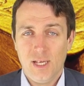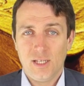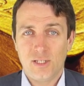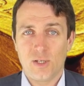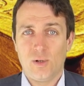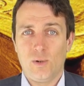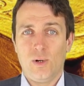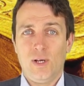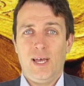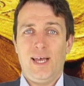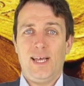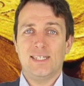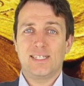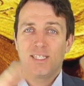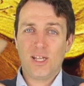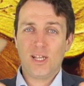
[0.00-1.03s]
So
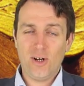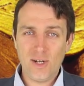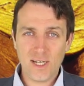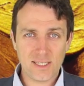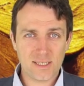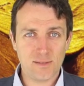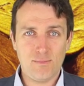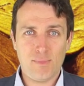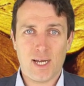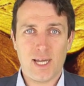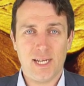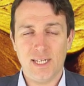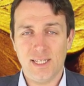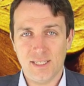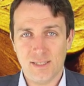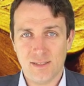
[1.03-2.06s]
as long as the
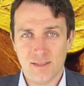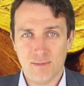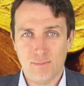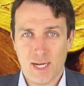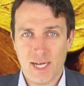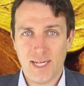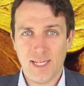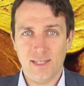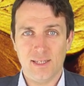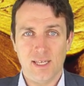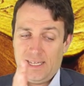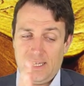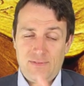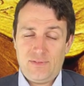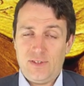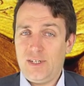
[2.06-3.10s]
mine is mined,
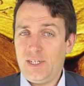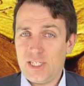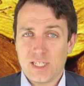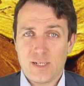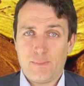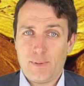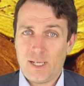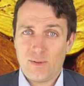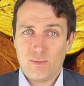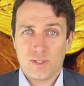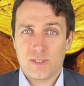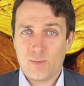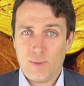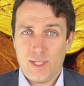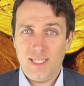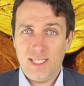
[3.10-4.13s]
if the initial plan
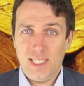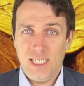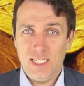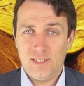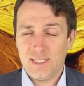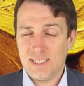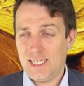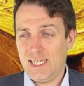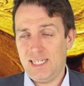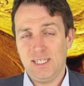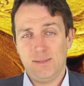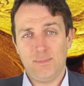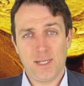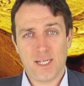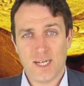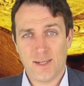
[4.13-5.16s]
was 20 years and
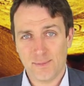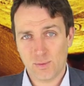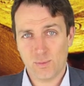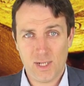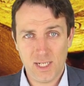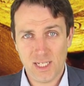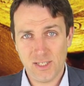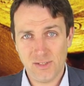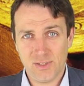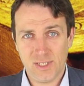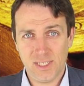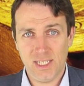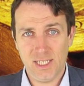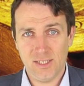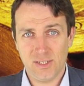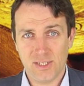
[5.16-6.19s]
it becomes 100
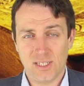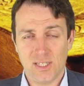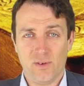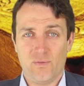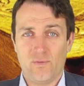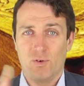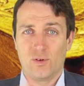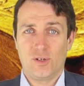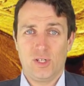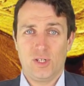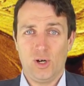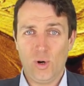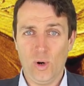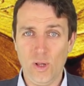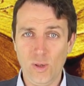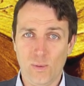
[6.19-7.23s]
years, for the
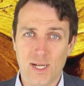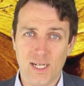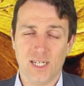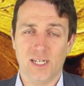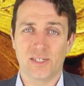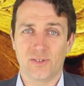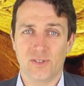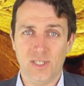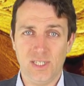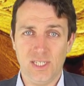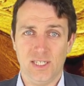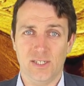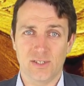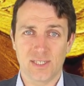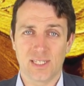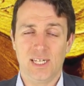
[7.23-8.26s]
whole 100
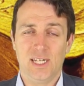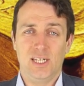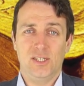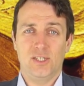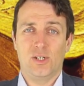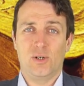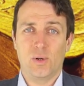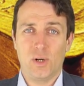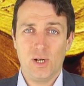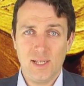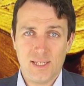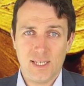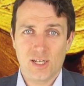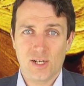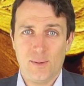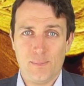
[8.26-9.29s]
years, the
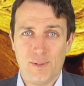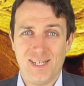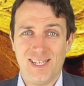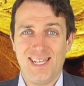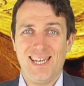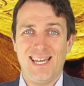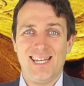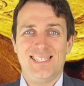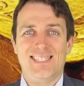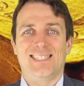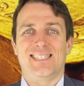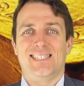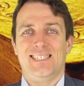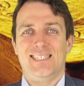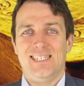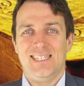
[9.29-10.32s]
royalty company
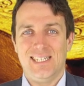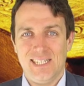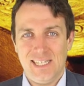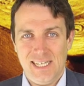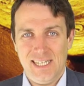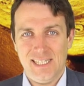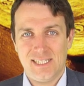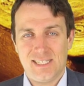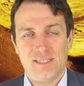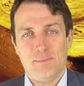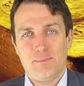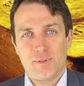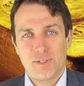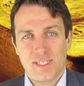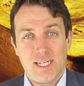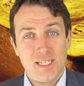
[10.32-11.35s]
gets its
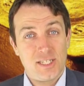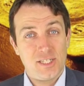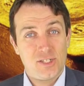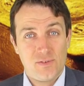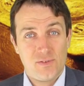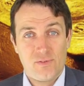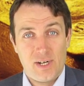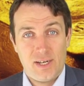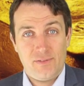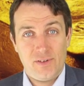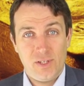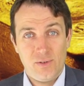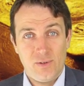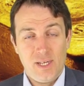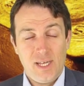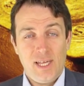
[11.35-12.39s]
percentage of
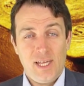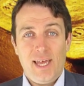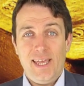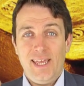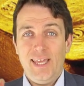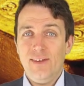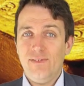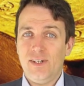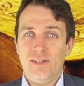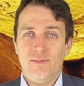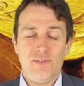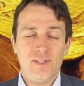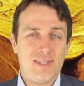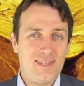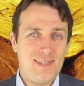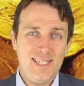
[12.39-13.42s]
revenue, even if
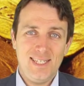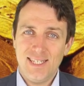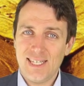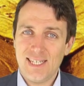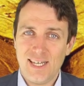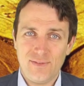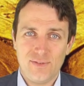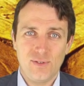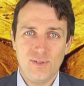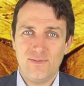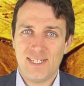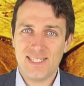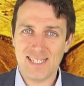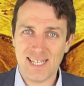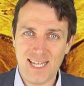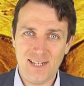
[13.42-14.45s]
it didn't have to
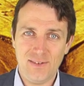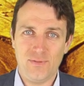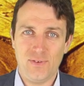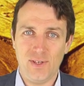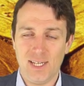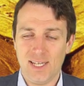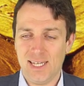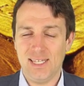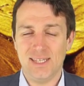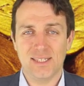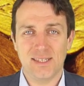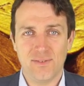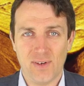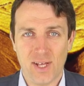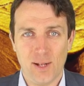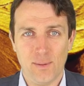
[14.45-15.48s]
invest anything in the
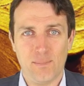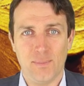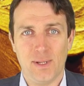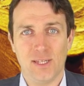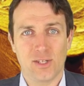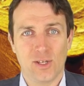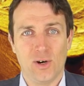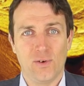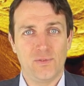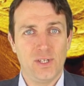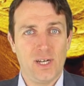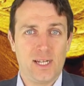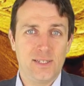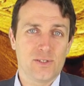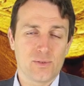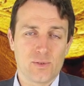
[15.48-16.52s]
development of the
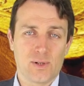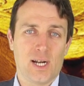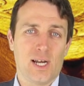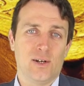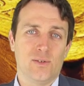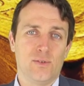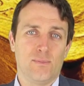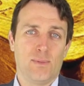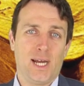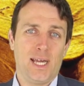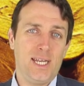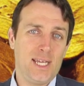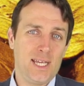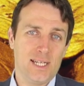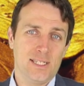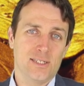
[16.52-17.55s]
underground
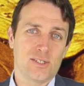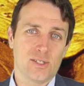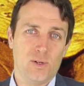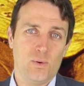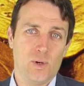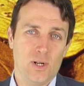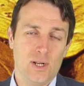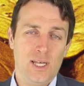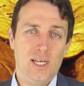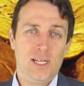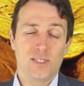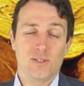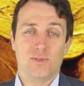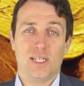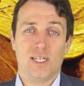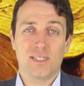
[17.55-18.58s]
mining and so on.
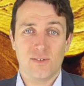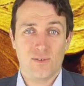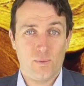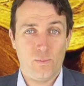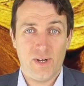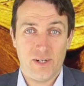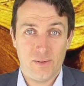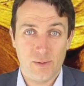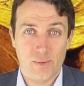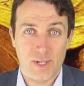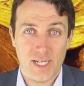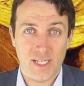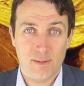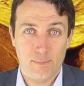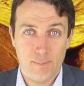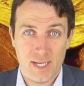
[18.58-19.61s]
So that's a very
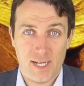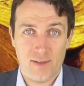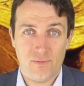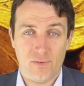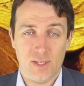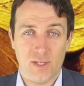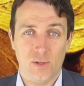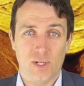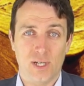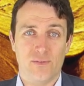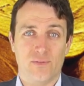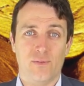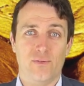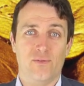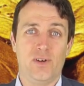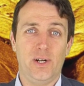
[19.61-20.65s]
great benefit. You have
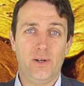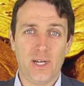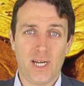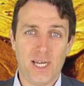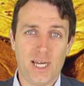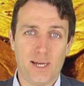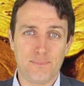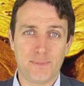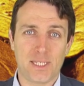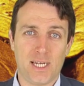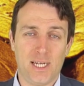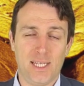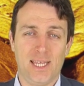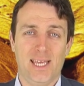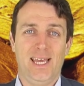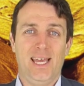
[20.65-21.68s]
very high
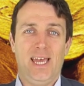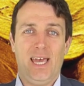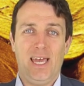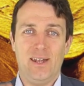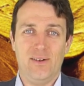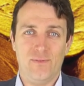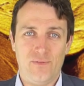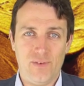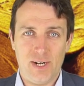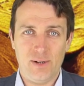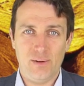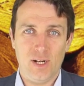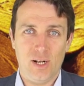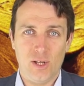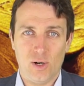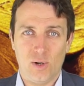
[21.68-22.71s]
upside and
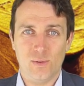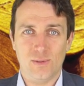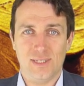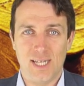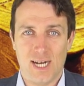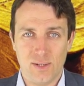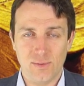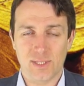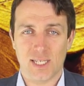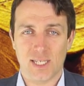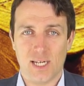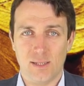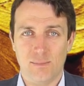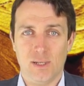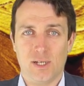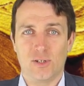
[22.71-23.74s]
very low
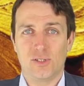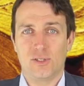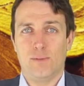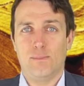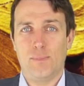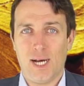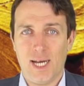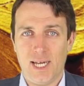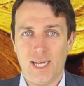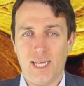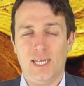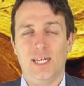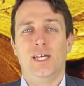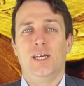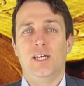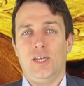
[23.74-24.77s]
downside because you buy
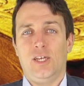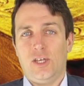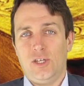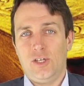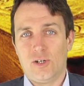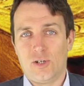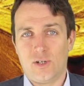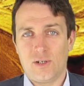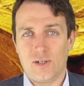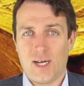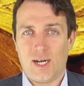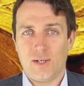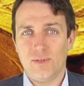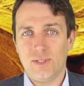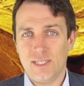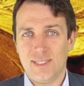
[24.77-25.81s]
your
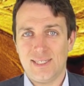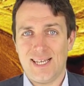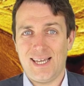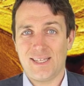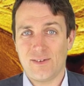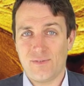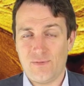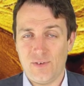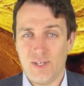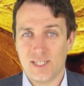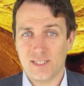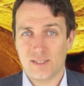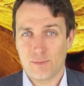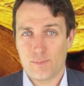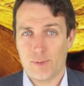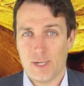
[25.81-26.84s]
ounces at a
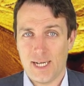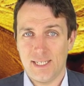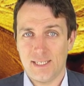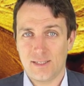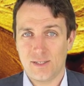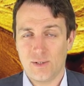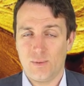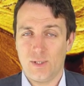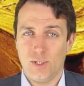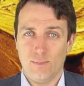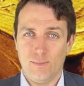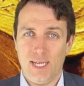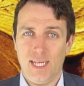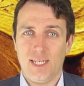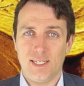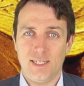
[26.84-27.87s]
fixed price. So when you
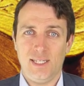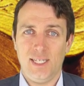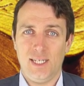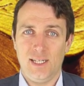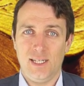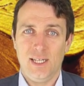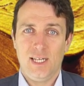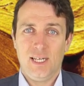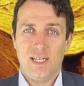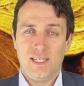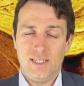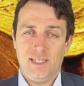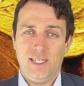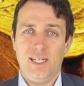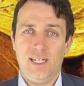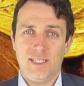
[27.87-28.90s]
make a deal,
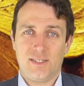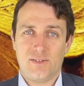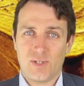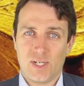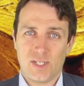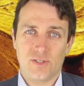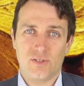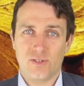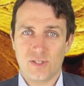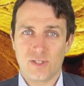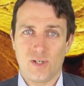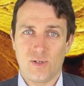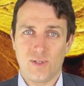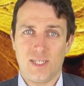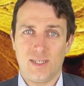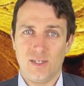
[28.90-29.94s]
the deal is structured
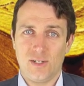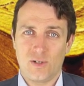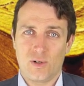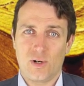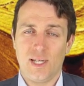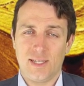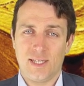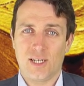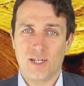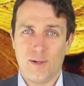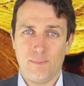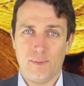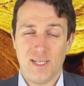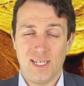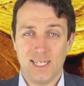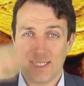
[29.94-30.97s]
so that the royalty
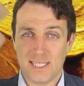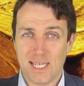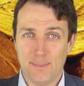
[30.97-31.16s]
company has